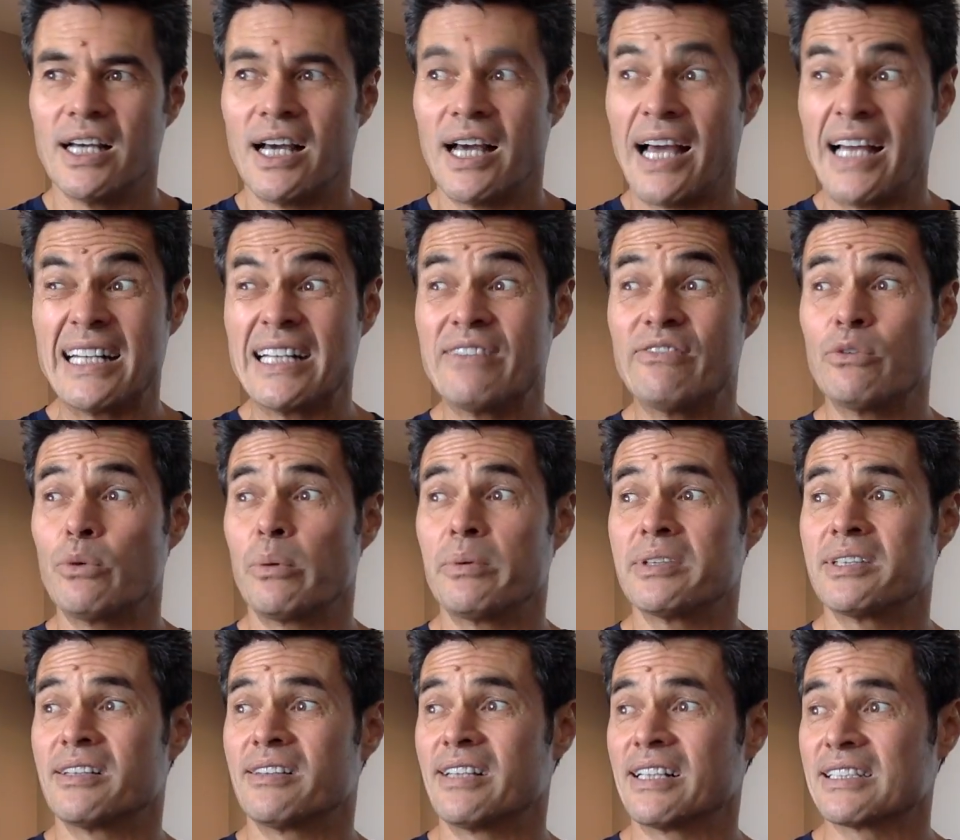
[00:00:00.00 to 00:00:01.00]
And even when
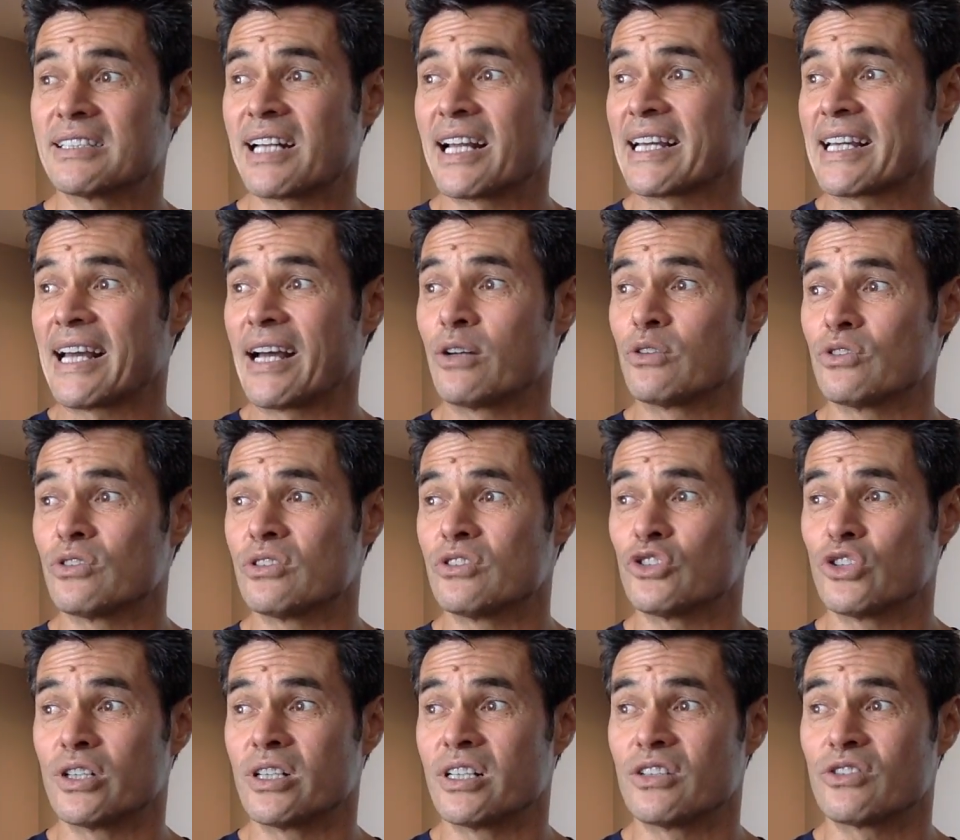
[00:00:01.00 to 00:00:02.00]
we did things like our
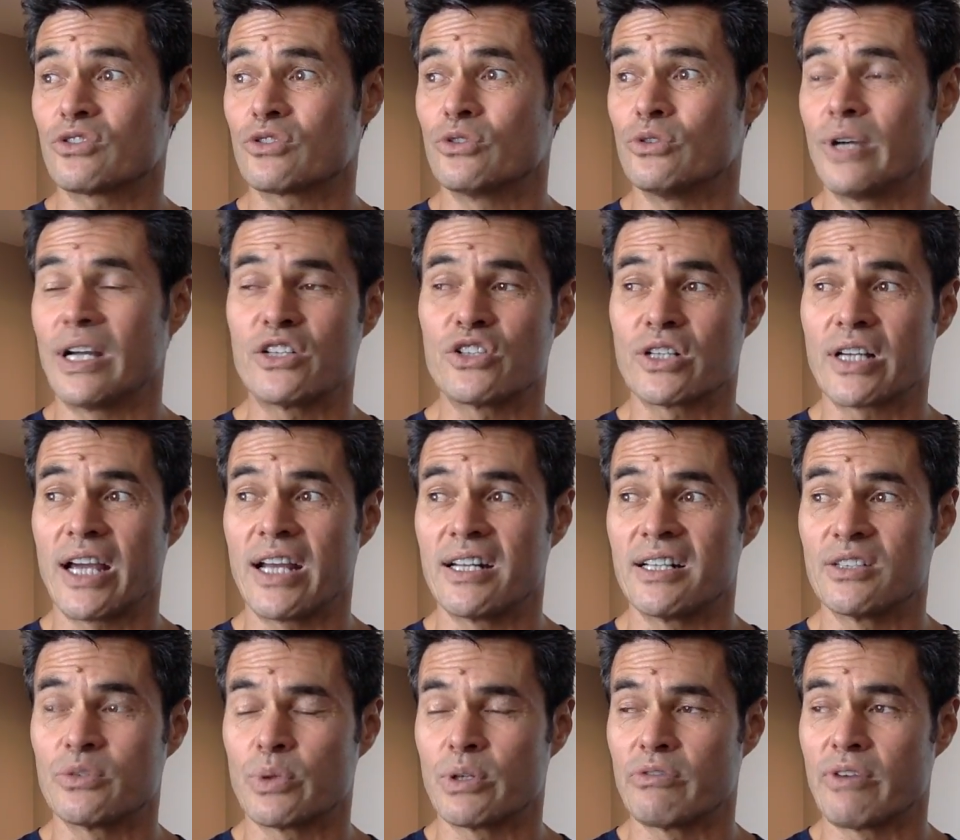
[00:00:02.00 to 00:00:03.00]
junior school
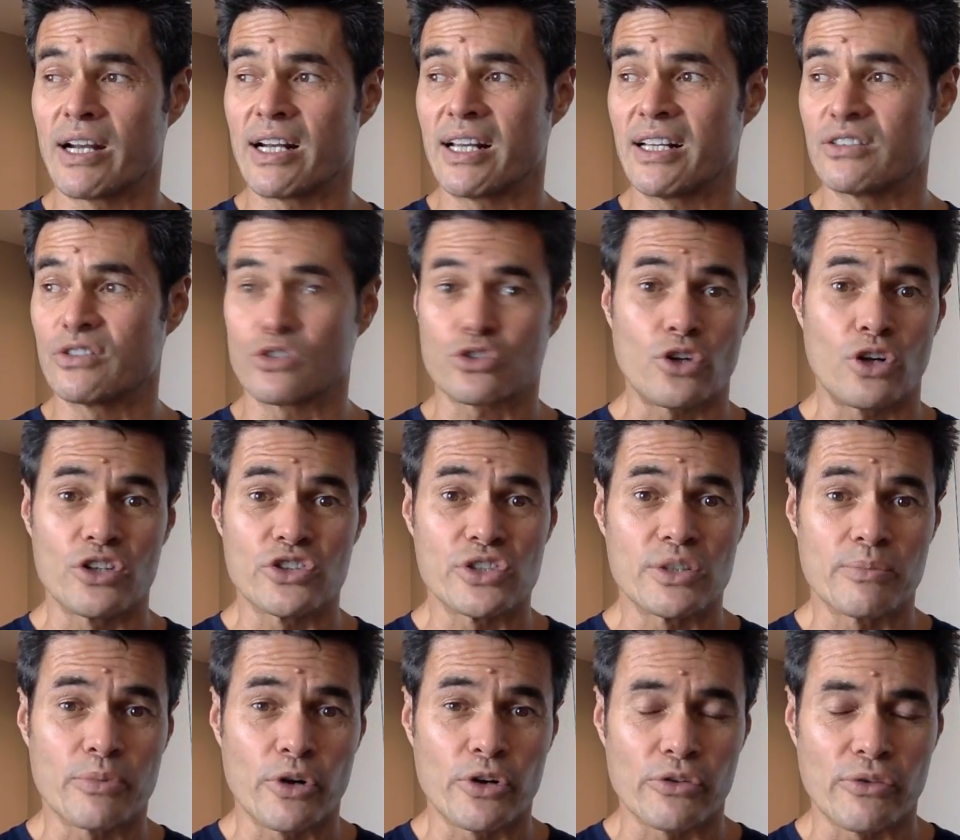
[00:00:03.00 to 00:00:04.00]
educators, we ran it as a
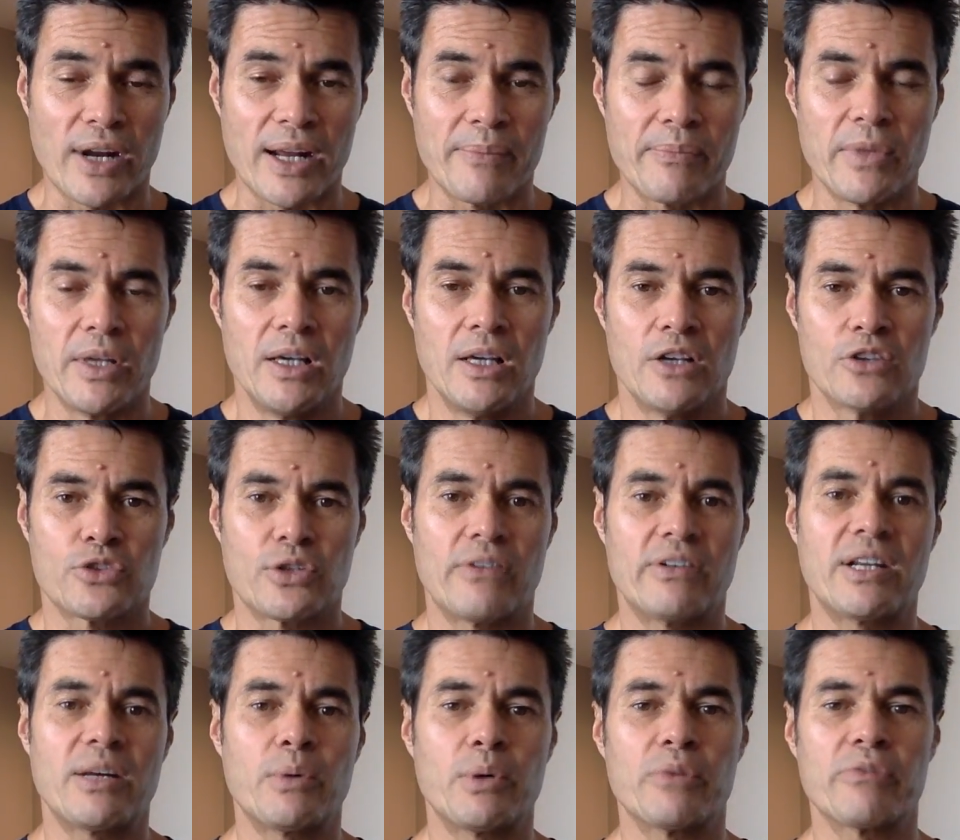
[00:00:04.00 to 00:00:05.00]
scholarship program. So
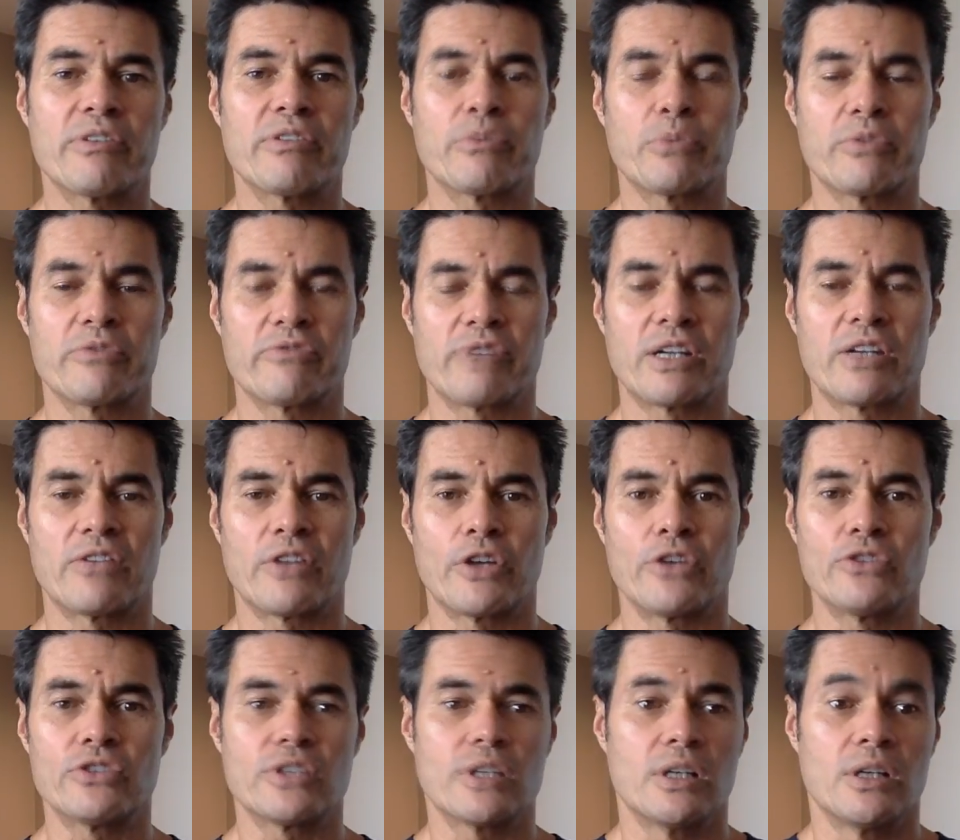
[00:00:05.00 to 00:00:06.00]
every time we run one of
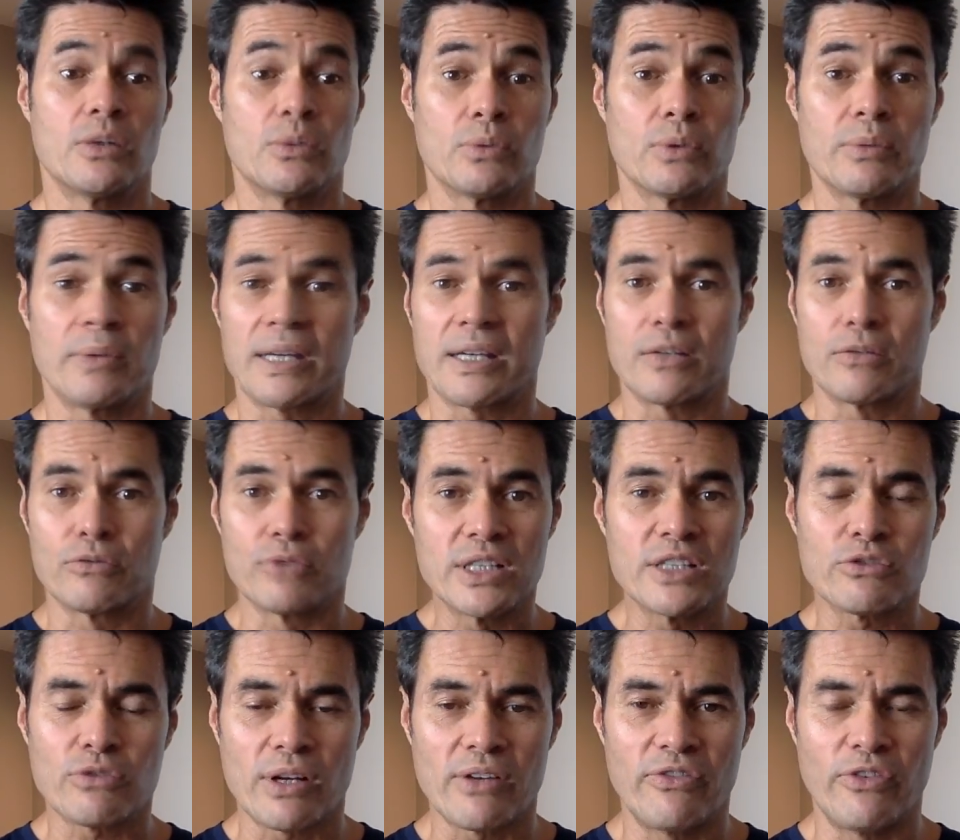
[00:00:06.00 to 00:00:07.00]
those, we make it
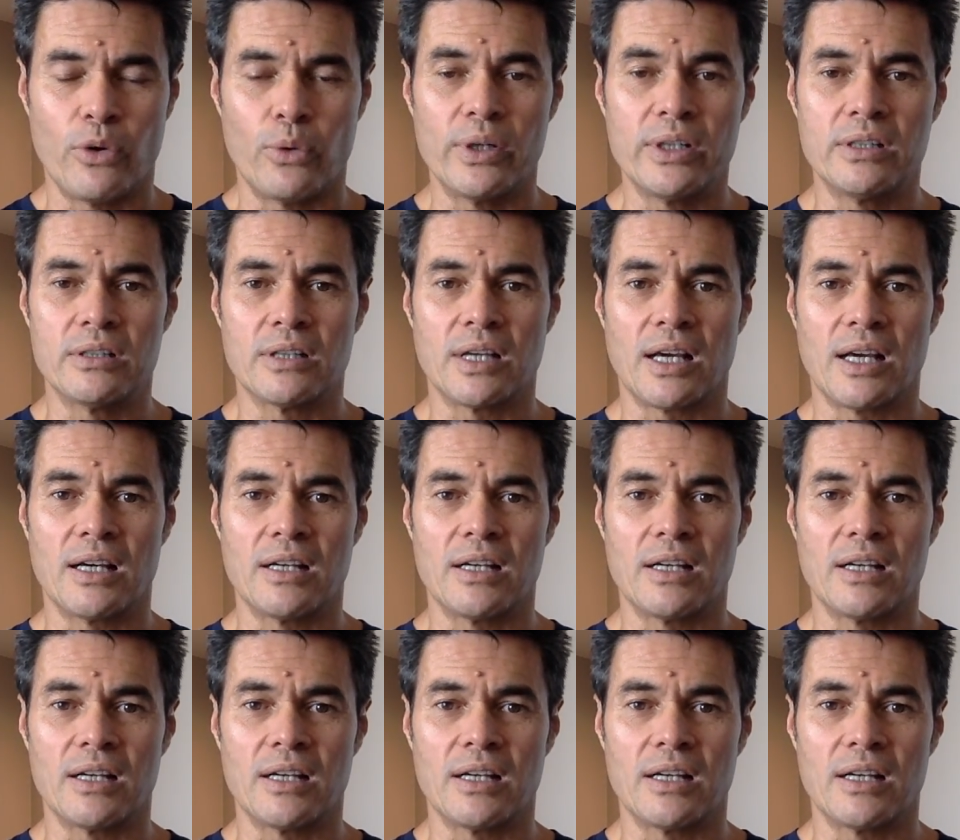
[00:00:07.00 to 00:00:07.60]
really straightforward.